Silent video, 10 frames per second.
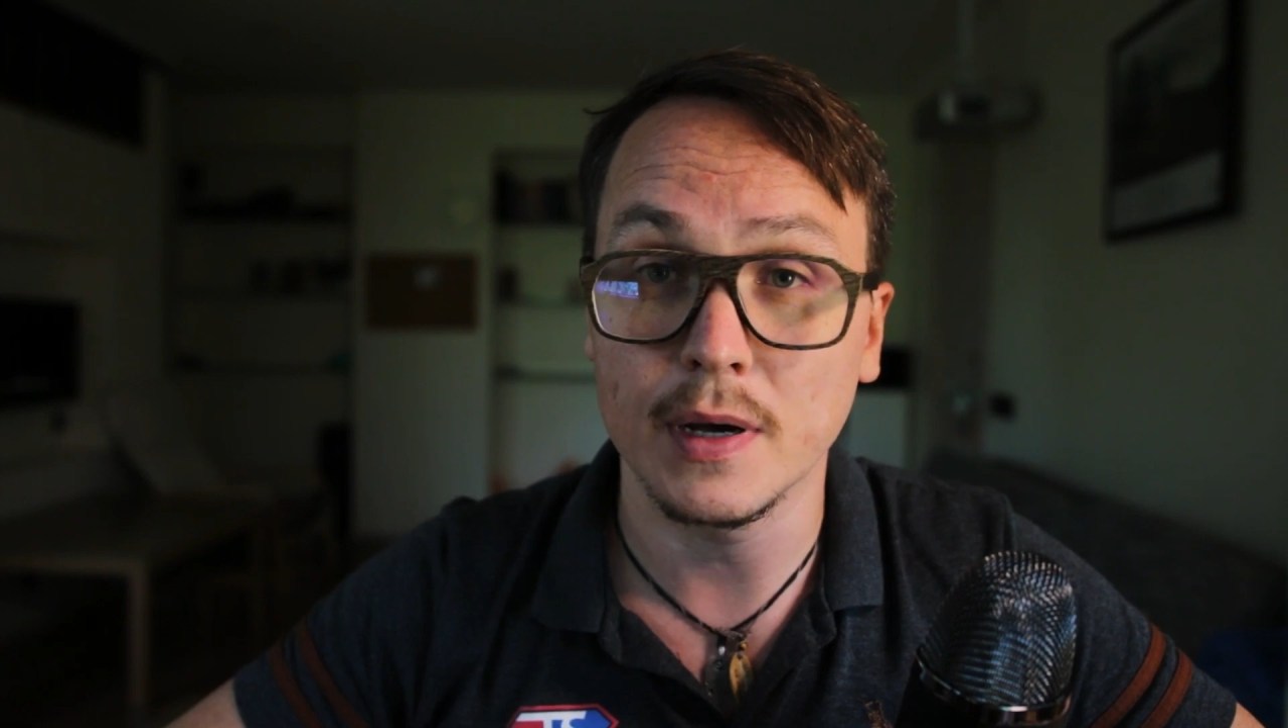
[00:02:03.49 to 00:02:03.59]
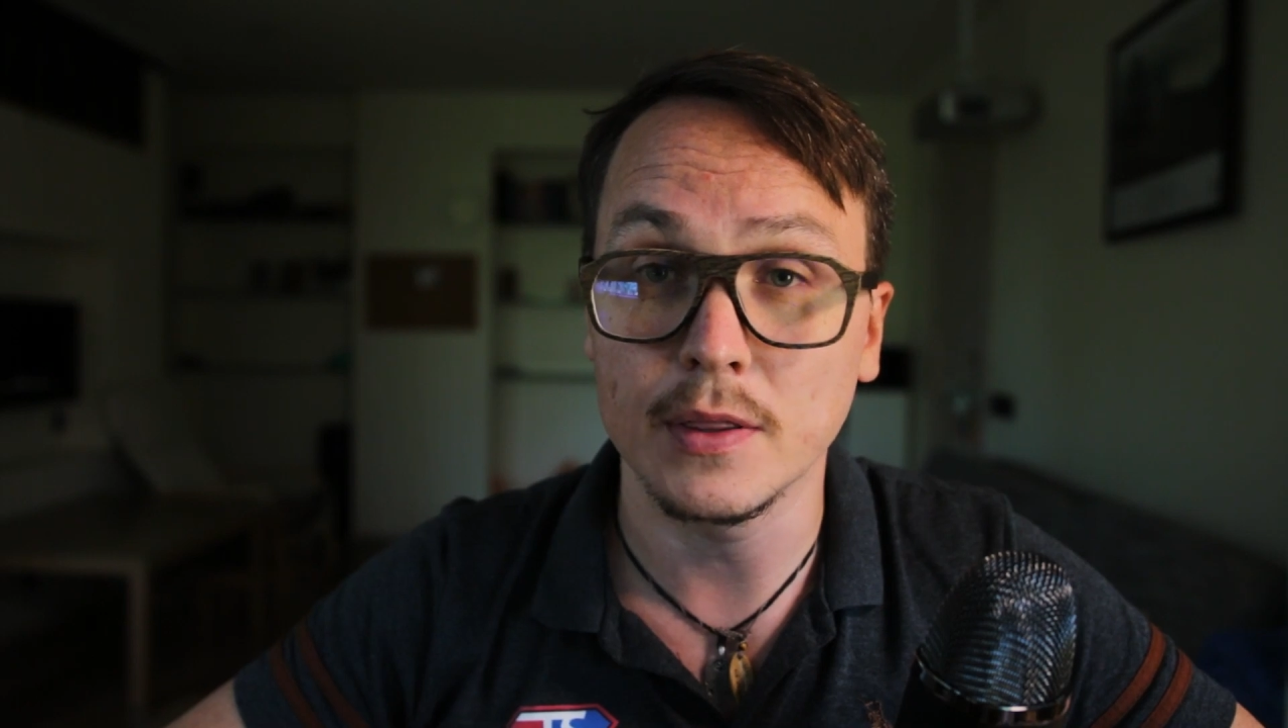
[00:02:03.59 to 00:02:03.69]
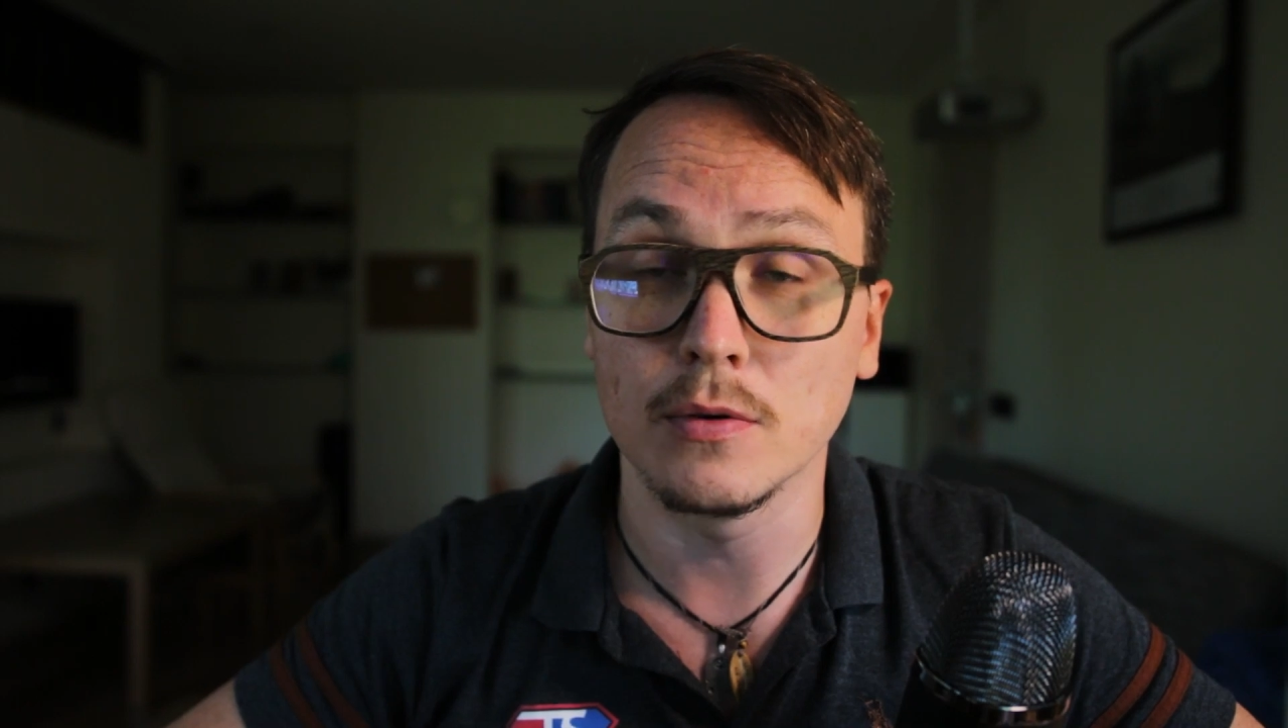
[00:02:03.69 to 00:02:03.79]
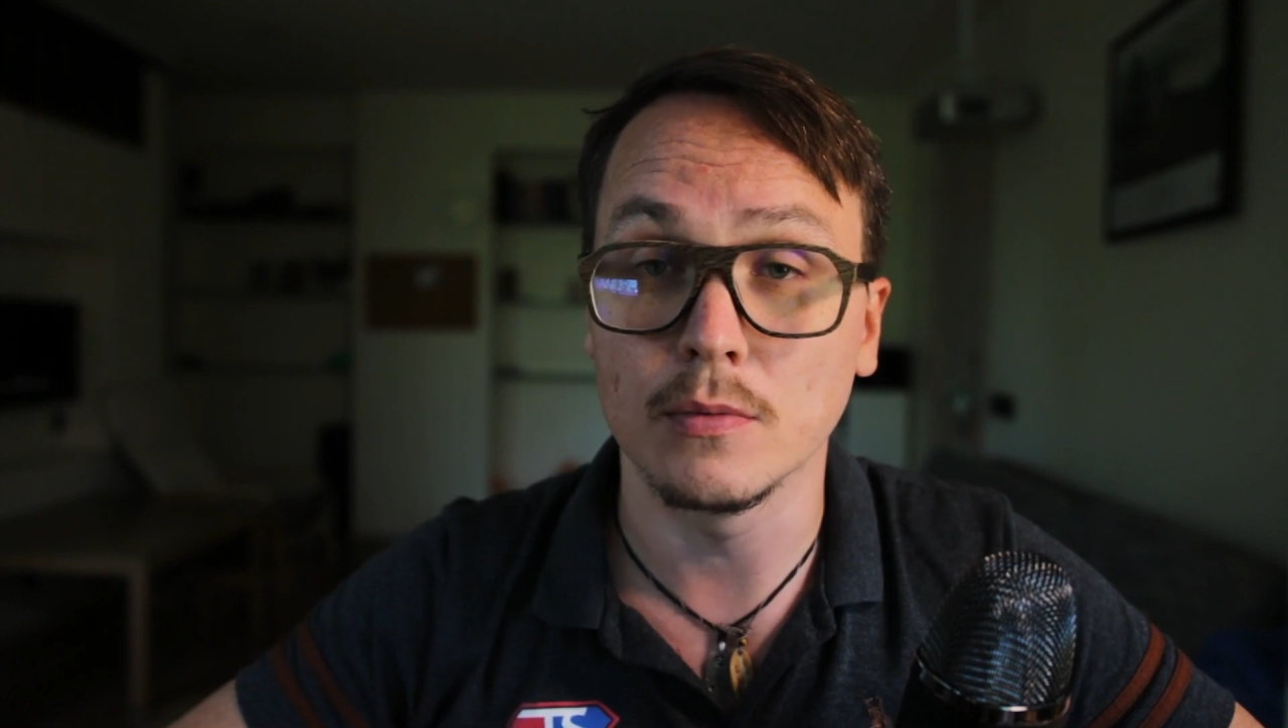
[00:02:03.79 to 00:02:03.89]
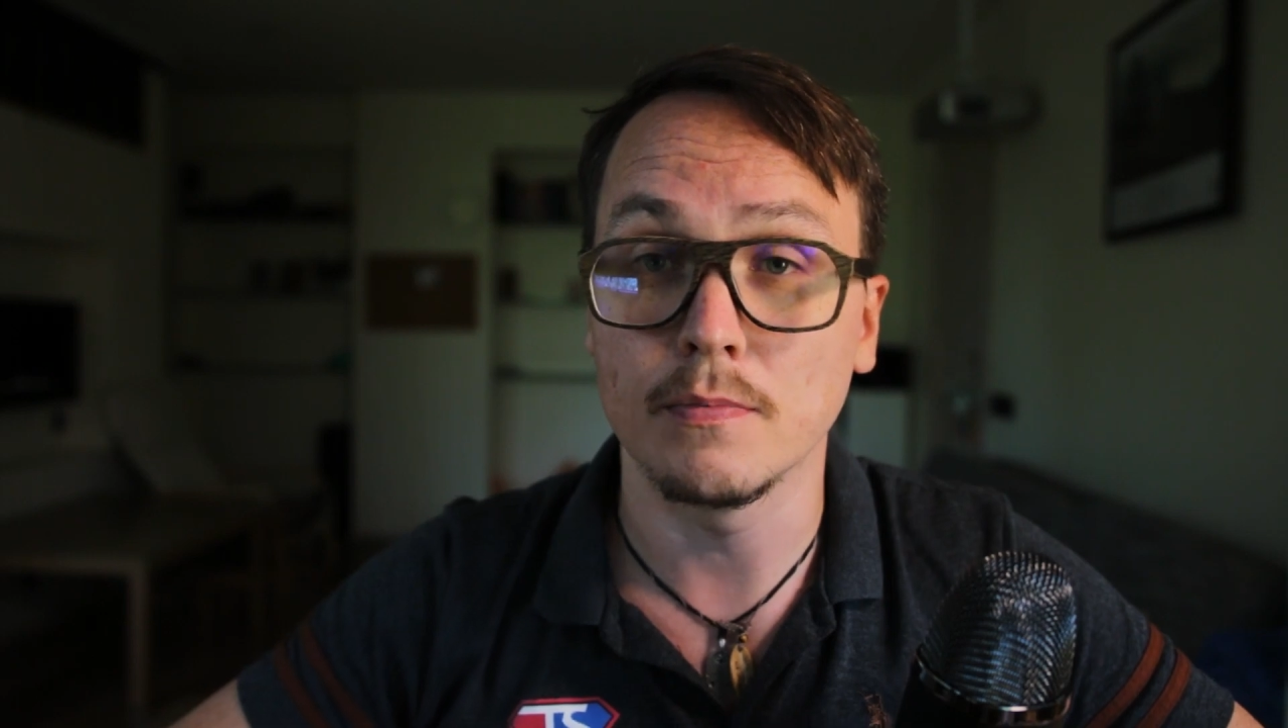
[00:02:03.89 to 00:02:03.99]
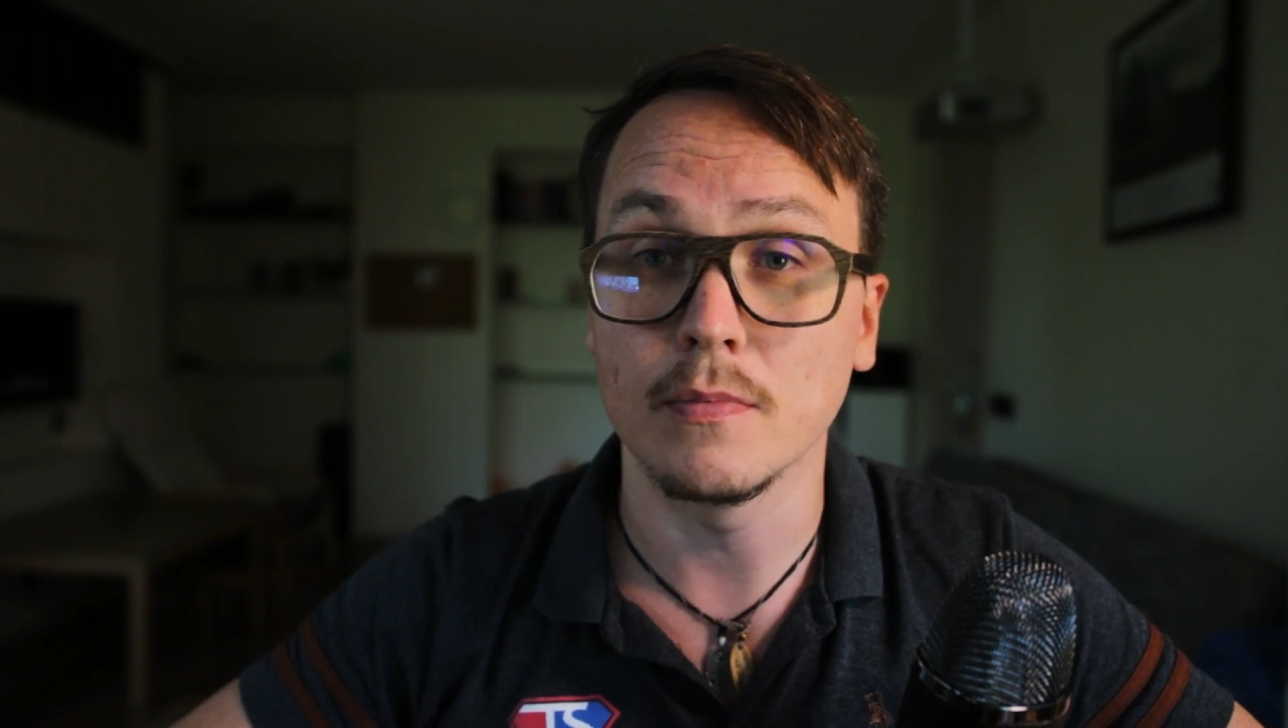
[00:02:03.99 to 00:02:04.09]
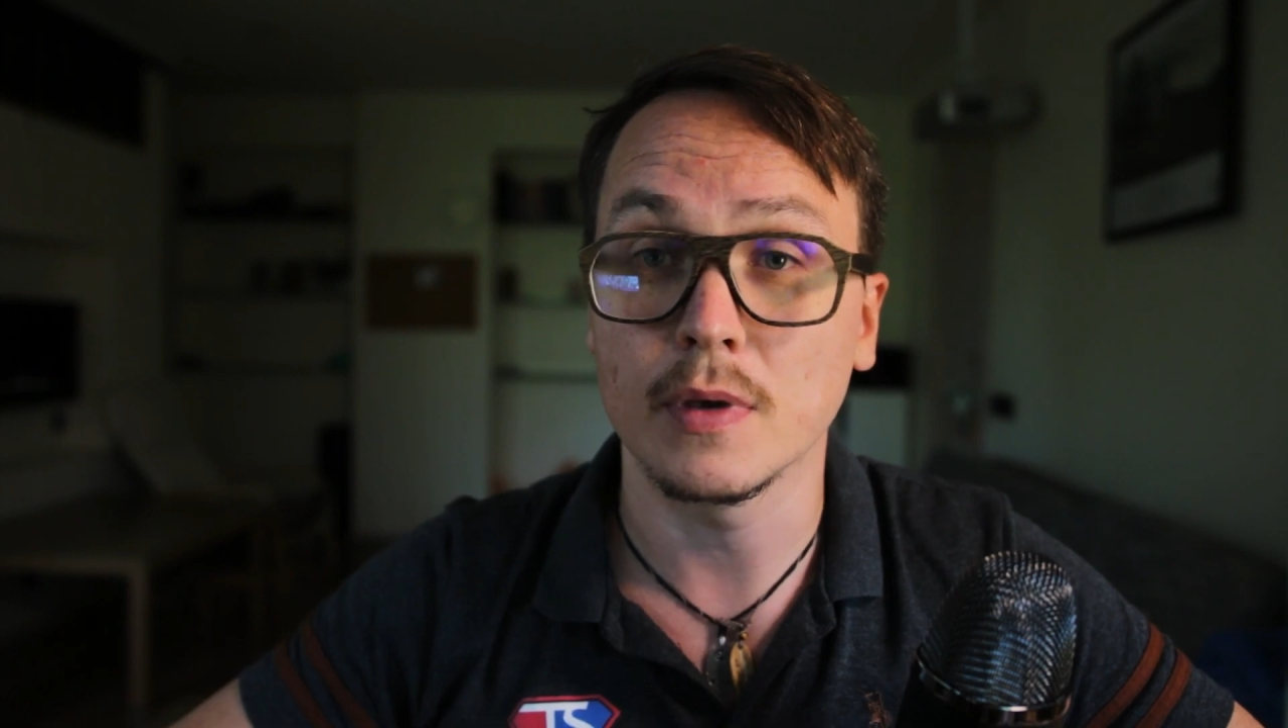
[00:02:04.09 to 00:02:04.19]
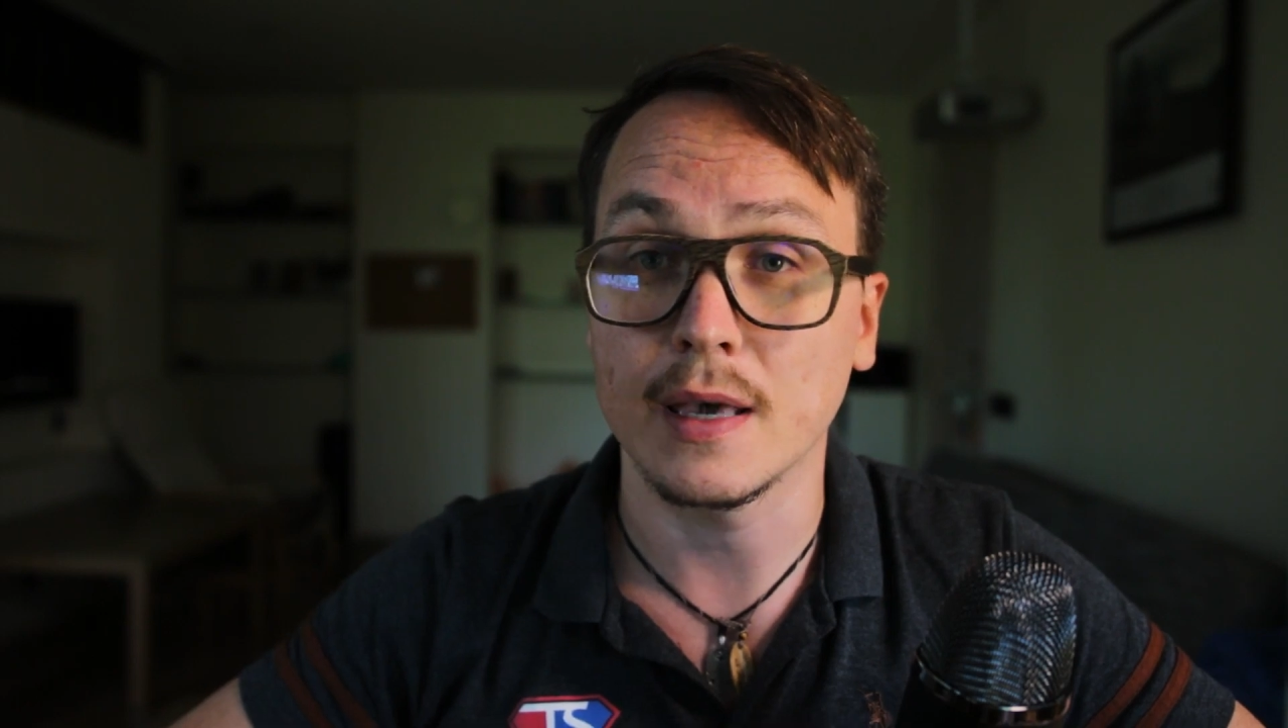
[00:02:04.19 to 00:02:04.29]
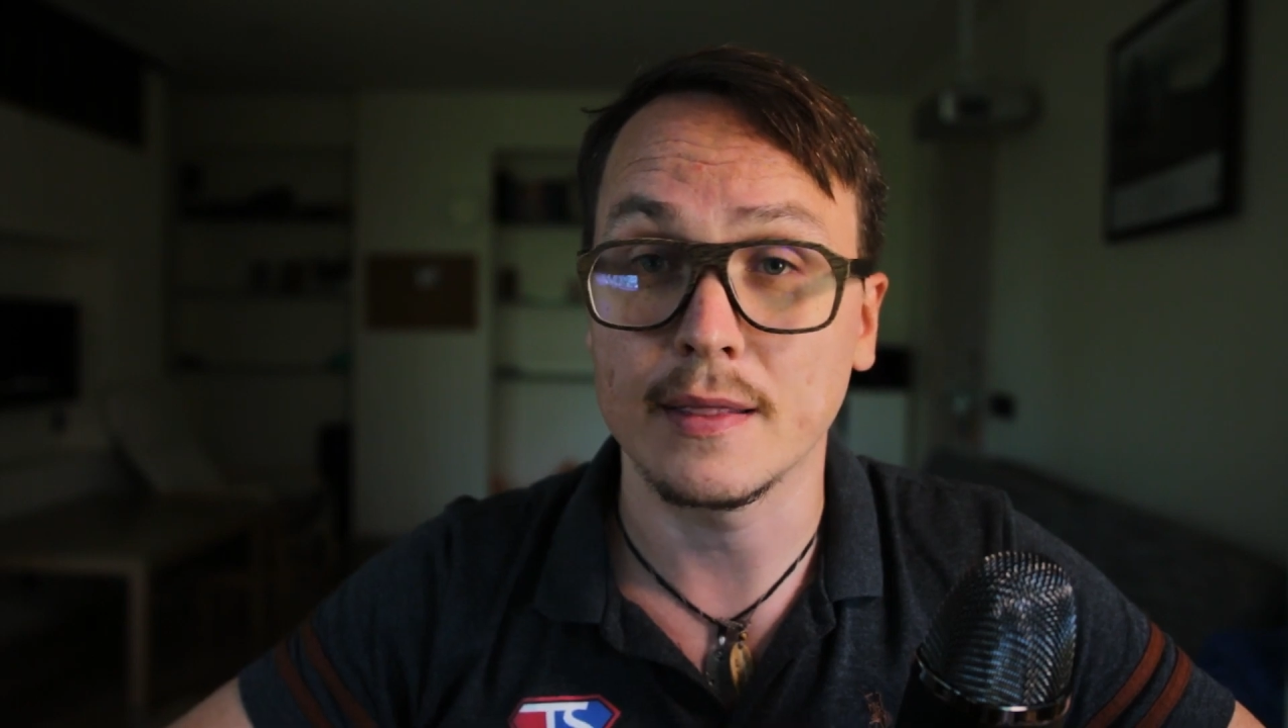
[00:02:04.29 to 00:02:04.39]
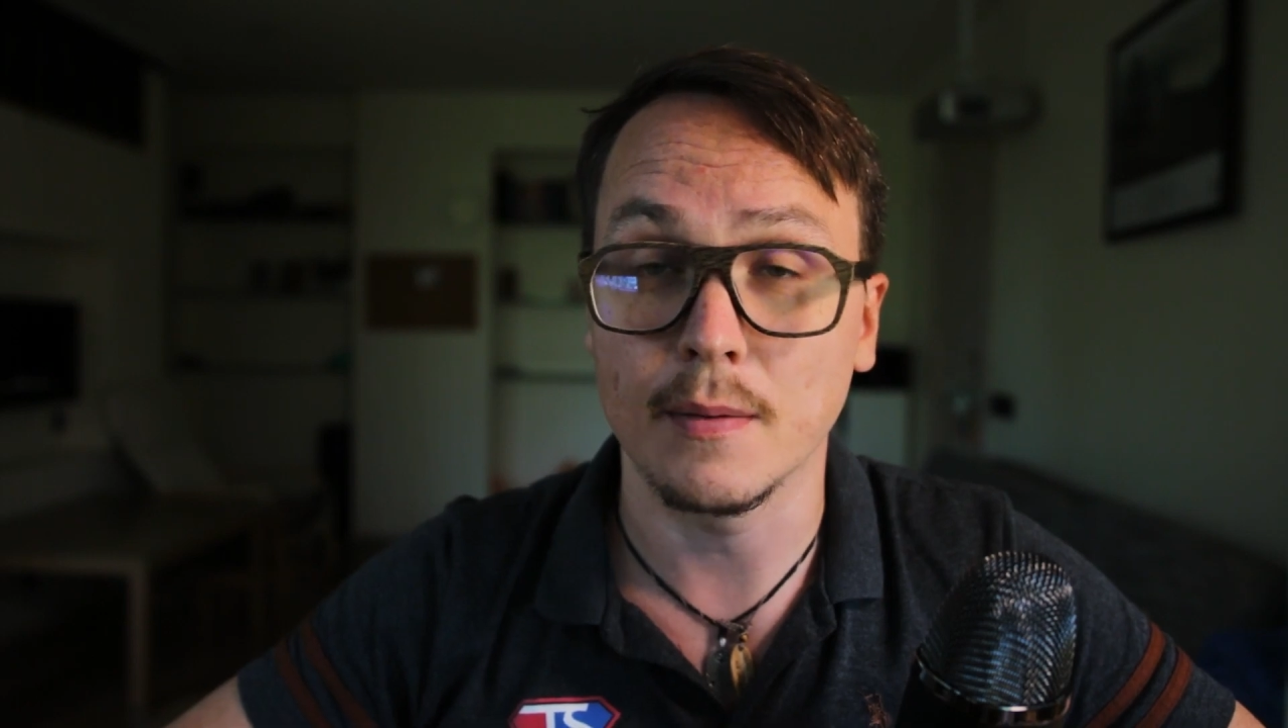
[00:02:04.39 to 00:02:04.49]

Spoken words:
but you get